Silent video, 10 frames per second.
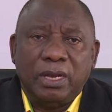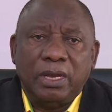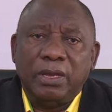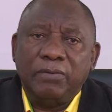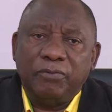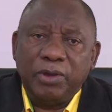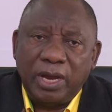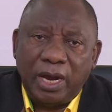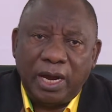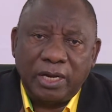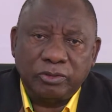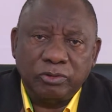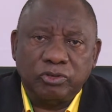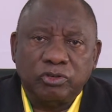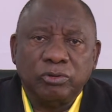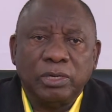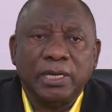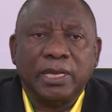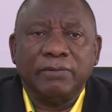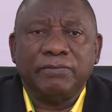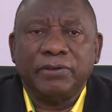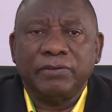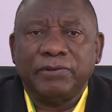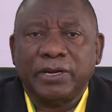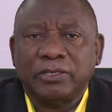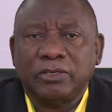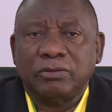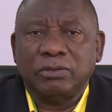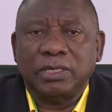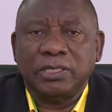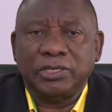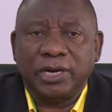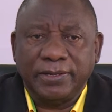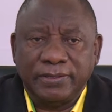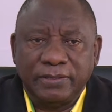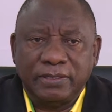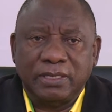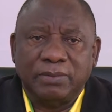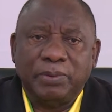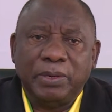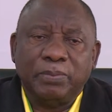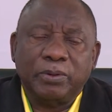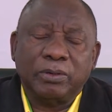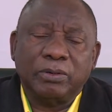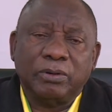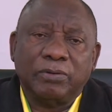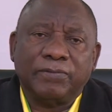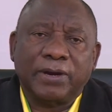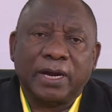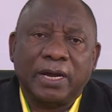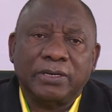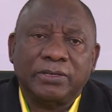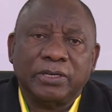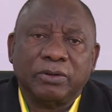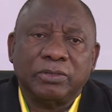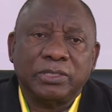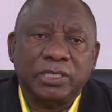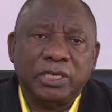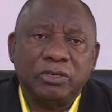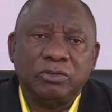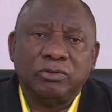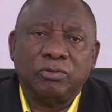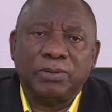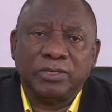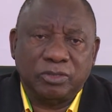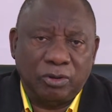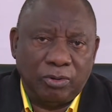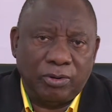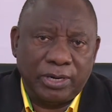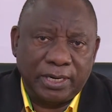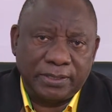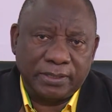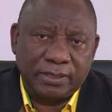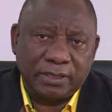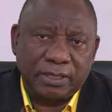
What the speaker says: If we are to truly give effect to the trust the people of our country continue to bestow on us,